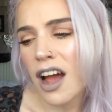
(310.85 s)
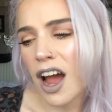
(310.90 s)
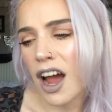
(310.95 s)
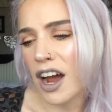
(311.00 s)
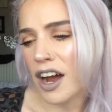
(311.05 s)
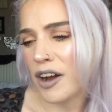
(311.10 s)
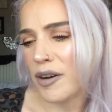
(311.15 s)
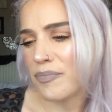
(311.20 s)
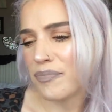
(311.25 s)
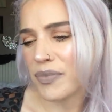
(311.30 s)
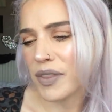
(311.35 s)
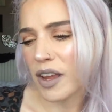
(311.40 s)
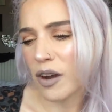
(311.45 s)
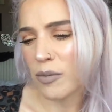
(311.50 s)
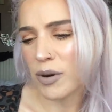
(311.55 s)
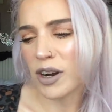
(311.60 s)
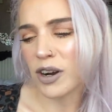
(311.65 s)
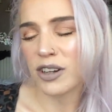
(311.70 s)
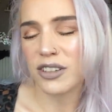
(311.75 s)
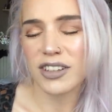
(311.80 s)
Um
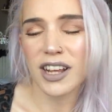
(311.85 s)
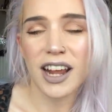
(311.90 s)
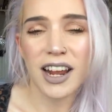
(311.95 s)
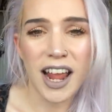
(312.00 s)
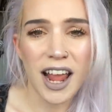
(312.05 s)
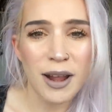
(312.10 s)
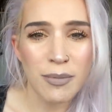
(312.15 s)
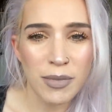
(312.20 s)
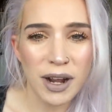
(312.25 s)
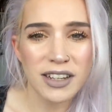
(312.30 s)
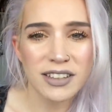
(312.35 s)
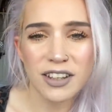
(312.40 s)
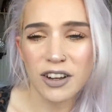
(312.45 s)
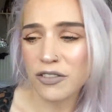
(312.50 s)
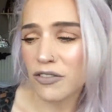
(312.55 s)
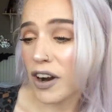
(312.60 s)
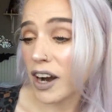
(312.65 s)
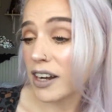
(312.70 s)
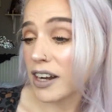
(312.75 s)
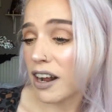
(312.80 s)
oh my gosh, I hate
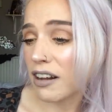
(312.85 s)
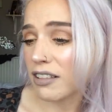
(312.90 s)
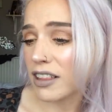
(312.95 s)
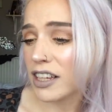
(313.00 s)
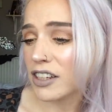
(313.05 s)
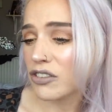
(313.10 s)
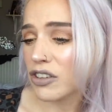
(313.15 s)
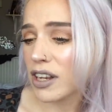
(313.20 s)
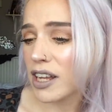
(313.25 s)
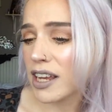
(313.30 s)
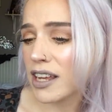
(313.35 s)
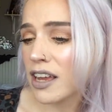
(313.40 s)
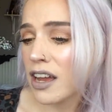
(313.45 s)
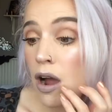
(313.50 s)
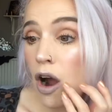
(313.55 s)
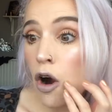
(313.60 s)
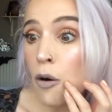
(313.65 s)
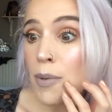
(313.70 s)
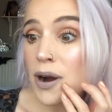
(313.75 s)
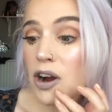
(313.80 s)
myself right now, literally.
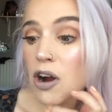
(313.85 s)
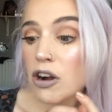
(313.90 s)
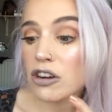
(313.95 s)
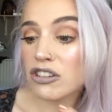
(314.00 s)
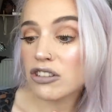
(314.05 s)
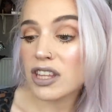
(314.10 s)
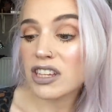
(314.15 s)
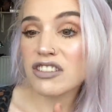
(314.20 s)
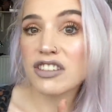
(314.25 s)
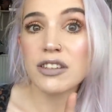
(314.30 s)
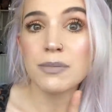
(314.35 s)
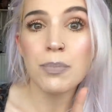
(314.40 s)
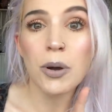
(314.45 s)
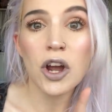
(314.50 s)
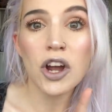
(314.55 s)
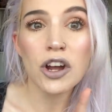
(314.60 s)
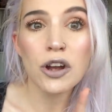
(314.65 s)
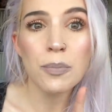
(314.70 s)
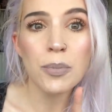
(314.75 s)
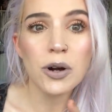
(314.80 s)
Oh my gosh, this is
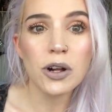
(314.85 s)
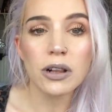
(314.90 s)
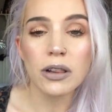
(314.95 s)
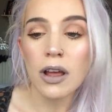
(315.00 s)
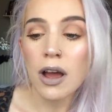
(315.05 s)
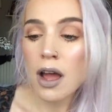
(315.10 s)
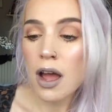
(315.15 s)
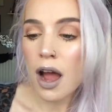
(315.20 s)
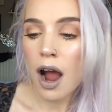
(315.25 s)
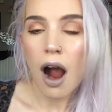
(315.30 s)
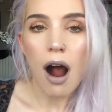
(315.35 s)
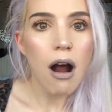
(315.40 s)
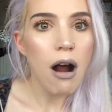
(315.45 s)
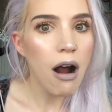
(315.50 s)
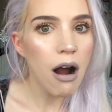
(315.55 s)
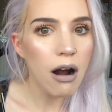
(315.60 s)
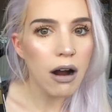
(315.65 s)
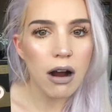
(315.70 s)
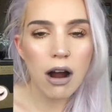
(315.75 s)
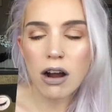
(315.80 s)
purple.
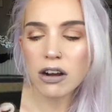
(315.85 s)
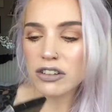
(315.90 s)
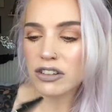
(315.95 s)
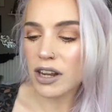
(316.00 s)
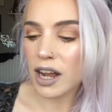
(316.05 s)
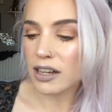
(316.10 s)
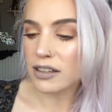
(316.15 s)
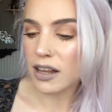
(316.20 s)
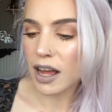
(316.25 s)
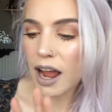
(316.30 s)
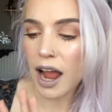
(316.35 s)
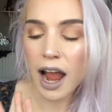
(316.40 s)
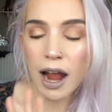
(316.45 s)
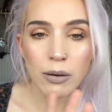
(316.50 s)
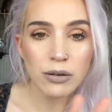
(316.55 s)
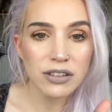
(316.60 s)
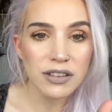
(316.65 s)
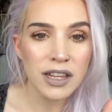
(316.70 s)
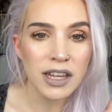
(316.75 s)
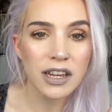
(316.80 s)
Oh gosh, guys, like
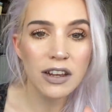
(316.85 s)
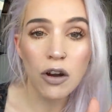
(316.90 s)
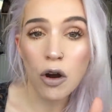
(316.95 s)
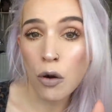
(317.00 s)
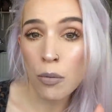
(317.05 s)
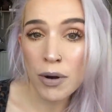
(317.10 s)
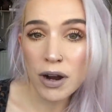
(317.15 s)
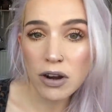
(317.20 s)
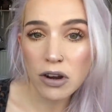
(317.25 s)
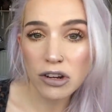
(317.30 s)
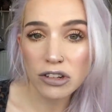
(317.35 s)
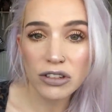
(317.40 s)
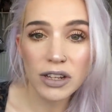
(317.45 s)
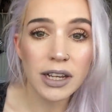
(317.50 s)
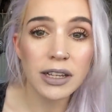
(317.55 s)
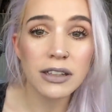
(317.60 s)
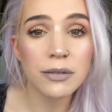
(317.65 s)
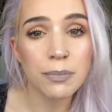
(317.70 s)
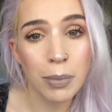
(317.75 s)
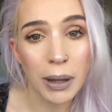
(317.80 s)
I was thinking, oh my gosh,
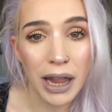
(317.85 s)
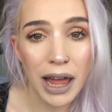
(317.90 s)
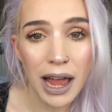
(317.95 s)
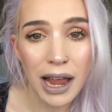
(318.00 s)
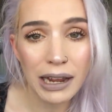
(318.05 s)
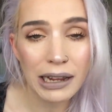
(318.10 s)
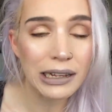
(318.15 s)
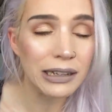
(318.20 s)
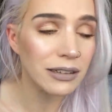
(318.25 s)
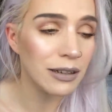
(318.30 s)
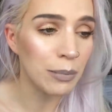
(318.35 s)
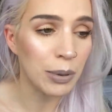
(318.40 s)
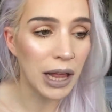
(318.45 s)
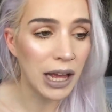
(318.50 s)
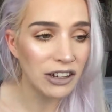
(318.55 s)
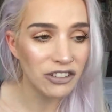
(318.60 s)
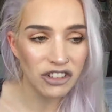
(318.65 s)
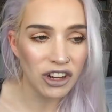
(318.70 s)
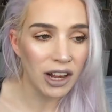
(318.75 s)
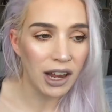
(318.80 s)
it's black, it's a
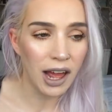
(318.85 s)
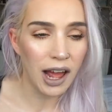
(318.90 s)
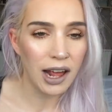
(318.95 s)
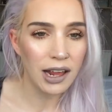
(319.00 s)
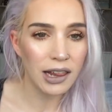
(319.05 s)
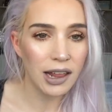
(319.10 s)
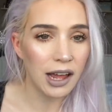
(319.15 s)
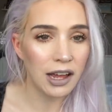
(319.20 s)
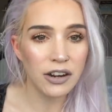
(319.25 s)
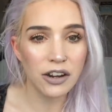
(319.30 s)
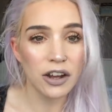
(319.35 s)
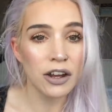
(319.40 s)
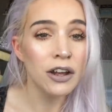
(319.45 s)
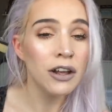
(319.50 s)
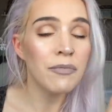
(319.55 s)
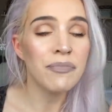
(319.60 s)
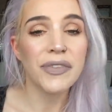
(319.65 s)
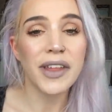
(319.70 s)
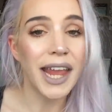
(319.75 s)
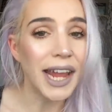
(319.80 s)
black gel eyeliner,
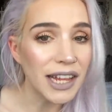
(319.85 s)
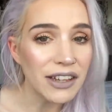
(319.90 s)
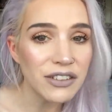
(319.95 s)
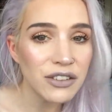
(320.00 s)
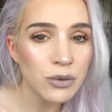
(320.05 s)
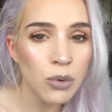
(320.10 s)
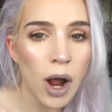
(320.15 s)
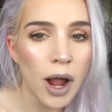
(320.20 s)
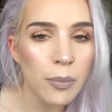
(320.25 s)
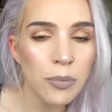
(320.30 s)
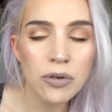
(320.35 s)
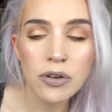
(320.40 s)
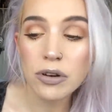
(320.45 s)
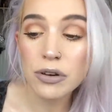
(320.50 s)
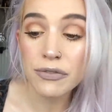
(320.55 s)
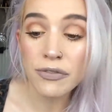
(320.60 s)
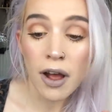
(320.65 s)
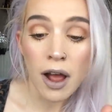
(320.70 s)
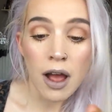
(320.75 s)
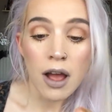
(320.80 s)
it's sweat
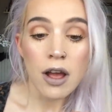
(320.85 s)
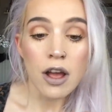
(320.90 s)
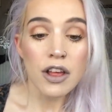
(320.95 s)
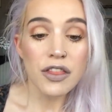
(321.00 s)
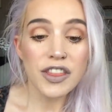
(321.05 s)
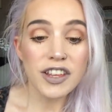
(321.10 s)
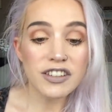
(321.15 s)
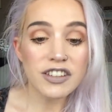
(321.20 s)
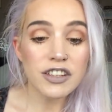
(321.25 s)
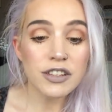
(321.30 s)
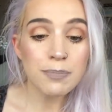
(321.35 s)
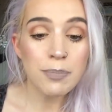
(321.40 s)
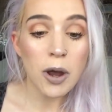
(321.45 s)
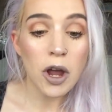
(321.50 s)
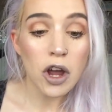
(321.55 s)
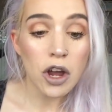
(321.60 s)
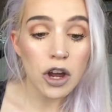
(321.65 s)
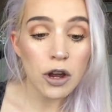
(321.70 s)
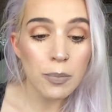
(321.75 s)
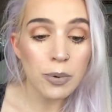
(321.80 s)
proof. This is
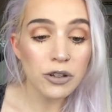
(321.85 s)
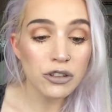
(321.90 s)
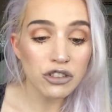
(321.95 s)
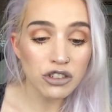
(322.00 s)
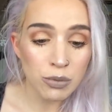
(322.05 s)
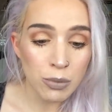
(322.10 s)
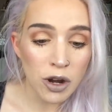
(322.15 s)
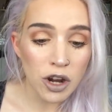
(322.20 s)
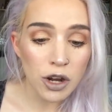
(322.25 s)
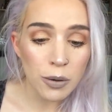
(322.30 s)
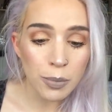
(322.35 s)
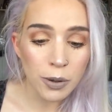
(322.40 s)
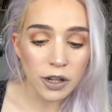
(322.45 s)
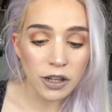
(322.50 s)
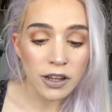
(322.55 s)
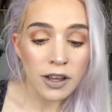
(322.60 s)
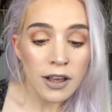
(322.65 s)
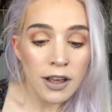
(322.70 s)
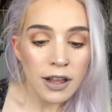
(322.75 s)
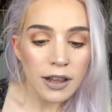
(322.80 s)
purple
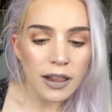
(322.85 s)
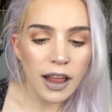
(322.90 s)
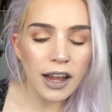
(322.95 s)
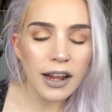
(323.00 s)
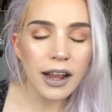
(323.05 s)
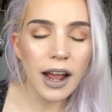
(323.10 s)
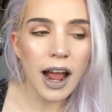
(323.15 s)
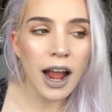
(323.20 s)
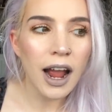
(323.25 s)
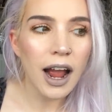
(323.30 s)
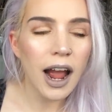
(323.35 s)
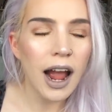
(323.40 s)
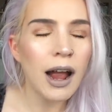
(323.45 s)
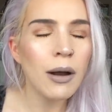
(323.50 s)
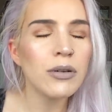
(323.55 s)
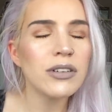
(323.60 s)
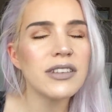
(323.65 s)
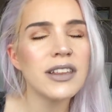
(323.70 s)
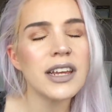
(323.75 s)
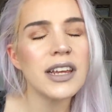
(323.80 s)
schmurple. Like I,
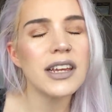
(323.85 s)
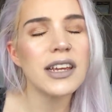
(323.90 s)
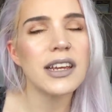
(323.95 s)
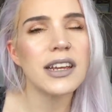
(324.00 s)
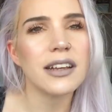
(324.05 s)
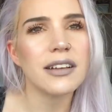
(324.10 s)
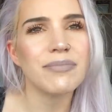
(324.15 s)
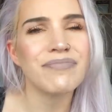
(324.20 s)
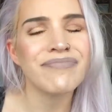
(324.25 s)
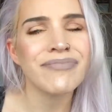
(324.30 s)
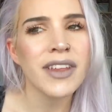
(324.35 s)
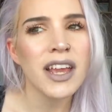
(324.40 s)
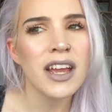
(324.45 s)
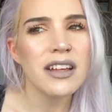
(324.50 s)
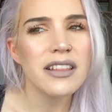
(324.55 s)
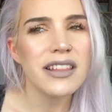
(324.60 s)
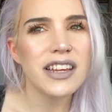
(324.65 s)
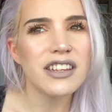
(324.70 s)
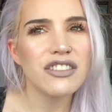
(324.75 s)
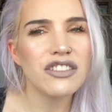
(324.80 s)
I was thinking,
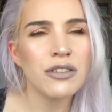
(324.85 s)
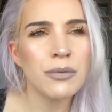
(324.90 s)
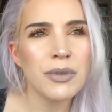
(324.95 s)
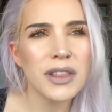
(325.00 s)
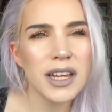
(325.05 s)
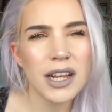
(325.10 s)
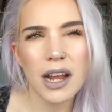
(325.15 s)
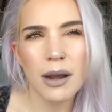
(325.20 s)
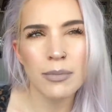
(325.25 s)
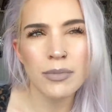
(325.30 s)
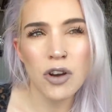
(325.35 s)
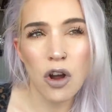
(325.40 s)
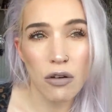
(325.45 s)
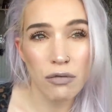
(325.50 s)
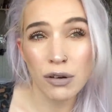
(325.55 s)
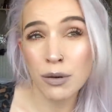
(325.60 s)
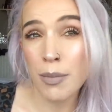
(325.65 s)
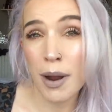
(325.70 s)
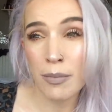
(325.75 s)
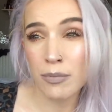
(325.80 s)
there's something I'm
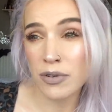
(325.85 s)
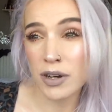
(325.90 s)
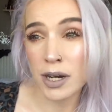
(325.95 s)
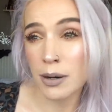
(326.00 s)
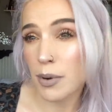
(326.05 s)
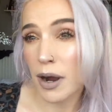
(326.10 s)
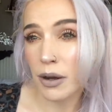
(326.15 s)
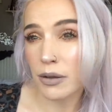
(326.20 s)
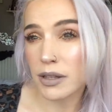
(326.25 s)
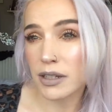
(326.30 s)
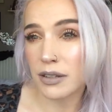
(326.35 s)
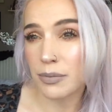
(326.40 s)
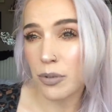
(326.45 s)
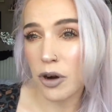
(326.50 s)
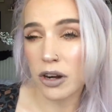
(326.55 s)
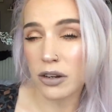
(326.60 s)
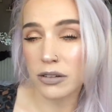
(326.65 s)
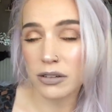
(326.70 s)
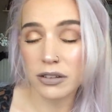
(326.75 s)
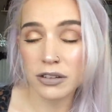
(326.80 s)
not remembering about this
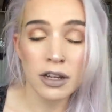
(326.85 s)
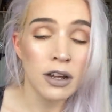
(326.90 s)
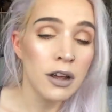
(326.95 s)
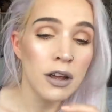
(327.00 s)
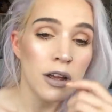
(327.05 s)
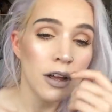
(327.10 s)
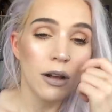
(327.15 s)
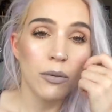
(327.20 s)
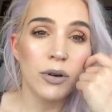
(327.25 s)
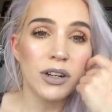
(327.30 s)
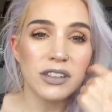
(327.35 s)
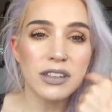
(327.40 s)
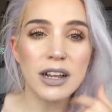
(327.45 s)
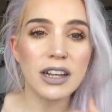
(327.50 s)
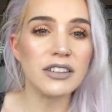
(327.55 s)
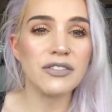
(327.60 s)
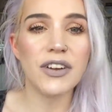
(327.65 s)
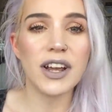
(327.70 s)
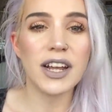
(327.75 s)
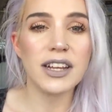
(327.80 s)
product, which,
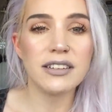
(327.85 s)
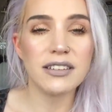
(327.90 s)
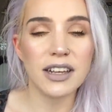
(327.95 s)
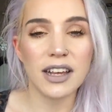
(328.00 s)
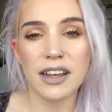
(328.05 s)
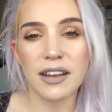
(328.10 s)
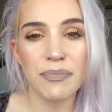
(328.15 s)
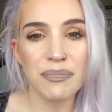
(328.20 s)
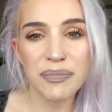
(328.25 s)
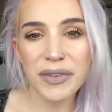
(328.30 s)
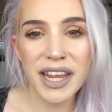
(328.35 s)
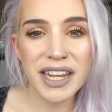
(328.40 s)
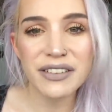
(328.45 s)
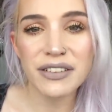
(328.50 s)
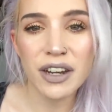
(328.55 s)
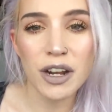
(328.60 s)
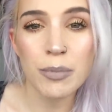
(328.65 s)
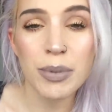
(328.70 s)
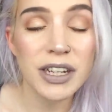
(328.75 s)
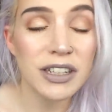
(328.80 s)
let's face it,
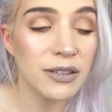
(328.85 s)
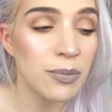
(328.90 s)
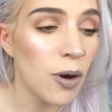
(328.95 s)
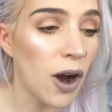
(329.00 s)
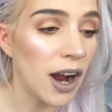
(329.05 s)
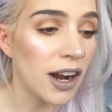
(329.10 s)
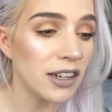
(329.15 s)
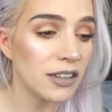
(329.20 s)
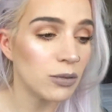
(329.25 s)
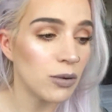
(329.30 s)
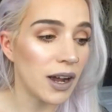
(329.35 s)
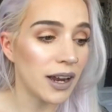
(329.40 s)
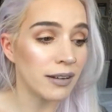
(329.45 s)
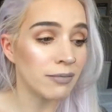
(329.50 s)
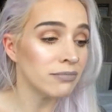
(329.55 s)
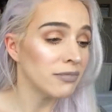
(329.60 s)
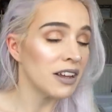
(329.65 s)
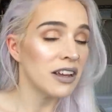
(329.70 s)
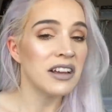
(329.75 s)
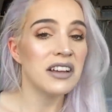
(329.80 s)
isn't a big surprise
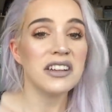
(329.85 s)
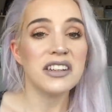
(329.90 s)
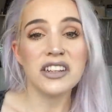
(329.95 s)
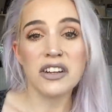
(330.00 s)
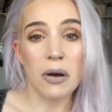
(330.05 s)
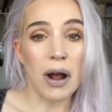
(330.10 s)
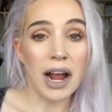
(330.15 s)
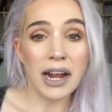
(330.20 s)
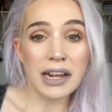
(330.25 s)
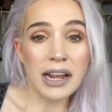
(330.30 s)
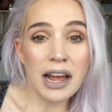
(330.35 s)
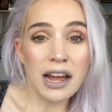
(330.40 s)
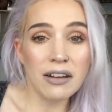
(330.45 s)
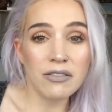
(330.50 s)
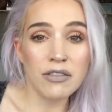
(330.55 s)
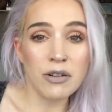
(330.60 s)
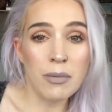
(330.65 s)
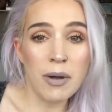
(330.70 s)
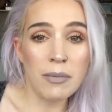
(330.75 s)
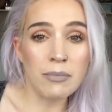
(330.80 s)
when, you know, I
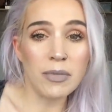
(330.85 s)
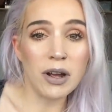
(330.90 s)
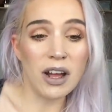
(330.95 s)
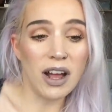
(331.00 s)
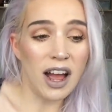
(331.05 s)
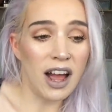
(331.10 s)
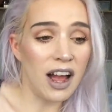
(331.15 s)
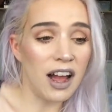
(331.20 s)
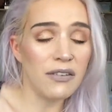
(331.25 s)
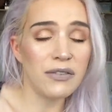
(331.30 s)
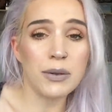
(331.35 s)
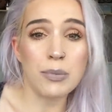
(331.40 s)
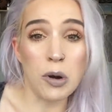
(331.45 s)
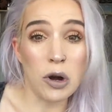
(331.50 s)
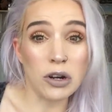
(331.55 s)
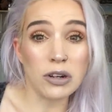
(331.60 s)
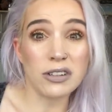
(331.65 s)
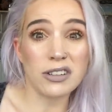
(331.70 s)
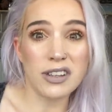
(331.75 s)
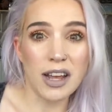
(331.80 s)
can't remember half the
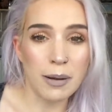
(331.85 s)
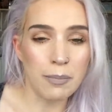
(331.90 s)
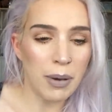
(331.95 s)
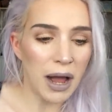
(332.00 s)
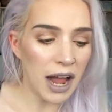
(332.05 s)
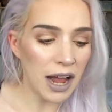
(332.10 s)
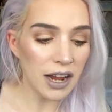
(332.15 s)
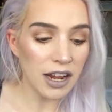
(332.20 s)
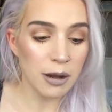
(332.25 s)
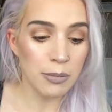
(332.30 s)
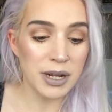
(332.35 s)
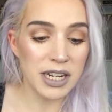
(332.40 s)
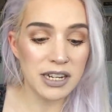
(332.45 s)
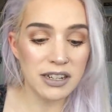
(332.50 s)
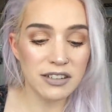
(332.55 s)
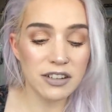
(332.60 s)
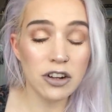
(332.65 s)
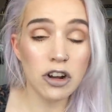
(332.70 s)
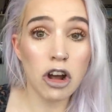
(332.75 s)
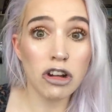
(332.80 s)
products I buy. I mean,
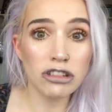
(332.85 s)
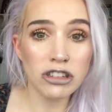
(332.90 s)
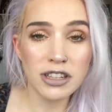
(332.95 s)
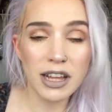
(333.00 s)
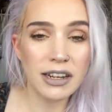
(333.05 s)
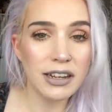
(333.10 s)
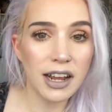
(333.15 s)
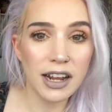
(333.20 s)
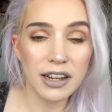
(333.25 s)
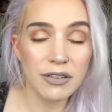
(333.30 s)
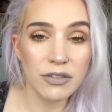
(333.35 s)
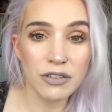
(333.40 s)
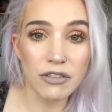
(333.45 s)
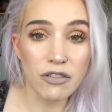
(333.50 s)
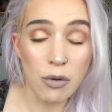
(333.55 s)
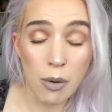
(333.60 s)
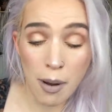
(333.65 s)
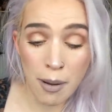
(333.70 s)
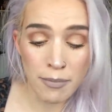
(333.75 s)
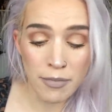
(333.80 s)
it's a godsend I even
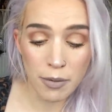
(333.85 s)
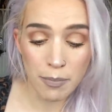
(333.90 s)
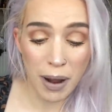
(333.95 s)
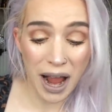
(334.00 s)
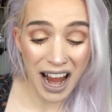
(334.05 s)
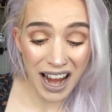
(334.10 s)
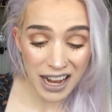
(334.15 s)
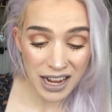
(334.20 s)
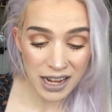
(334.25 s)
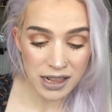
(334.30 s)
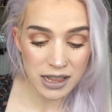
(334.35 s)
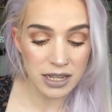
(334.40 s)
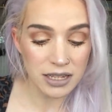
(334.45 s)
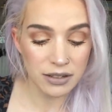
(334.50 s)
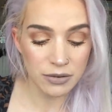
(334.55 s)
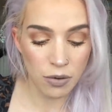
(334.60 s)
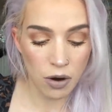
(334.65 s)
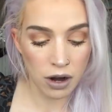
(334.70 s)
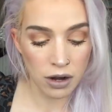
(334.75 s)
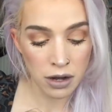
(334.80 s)
remember buying
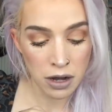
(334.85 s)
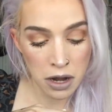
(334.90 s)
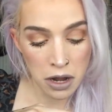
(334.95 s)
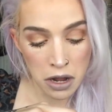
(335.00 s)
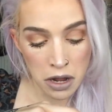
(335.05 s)
this one.